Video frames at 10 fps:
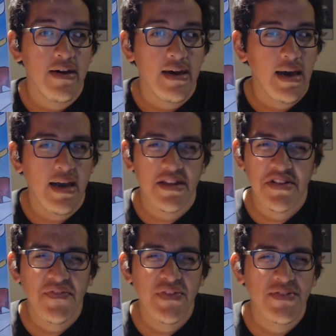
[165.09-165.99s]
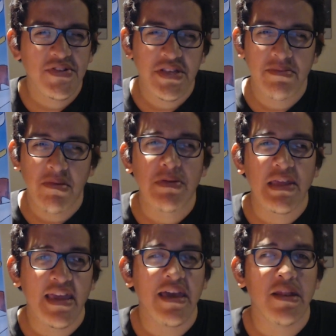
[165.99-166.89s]
I definitely have to say, maybe
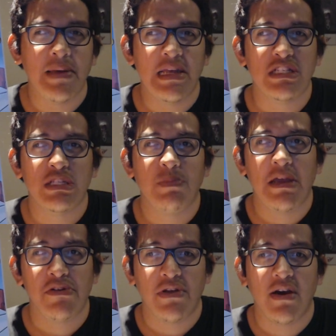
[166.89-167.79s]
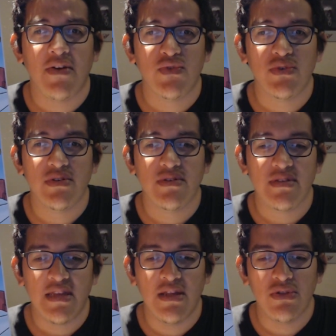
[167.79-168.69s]
anime-inspired cover.
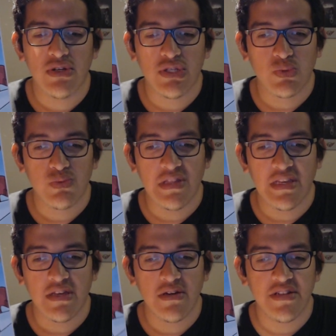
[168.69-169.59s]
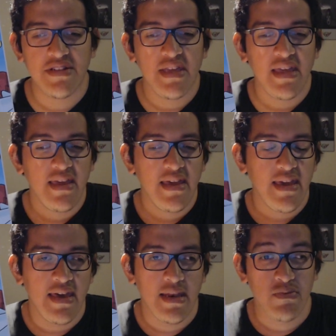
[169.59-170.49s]
It looks really good,
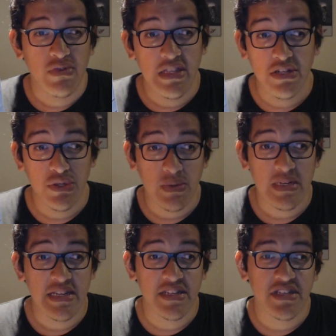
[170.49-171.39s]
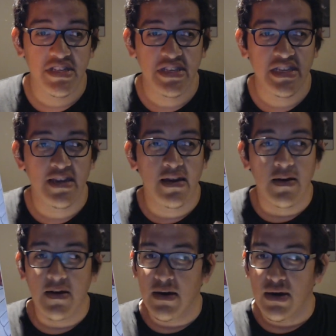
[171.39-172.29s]
and I'm really intrigued to see
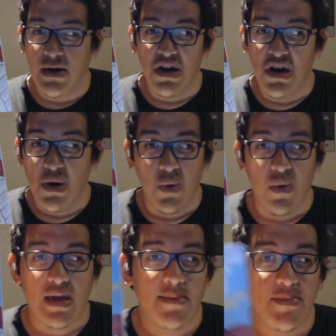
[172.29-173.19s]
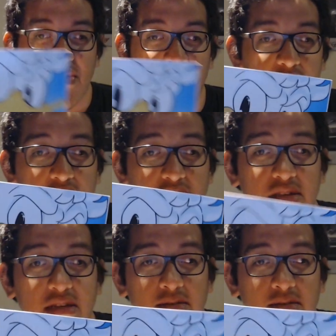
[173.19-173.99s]
what comes from this.